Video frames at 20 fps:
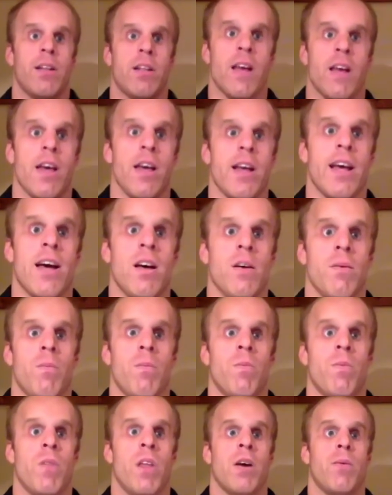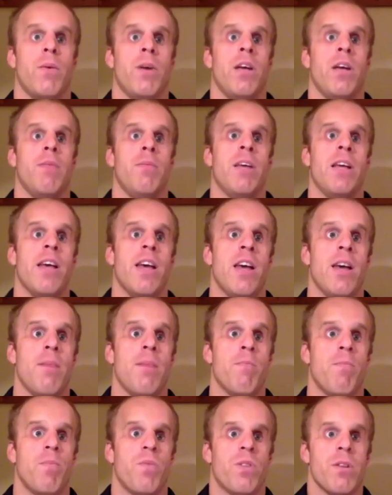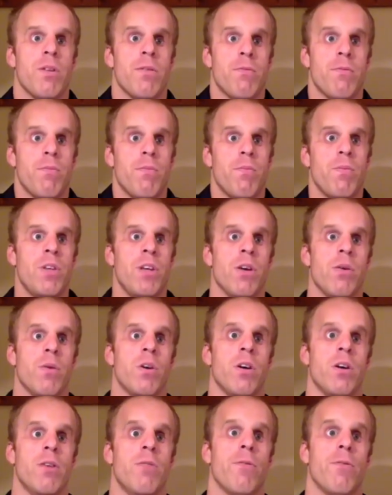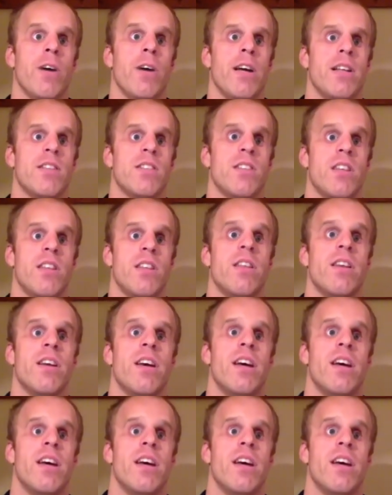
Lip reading: hang out and like we became good friends, and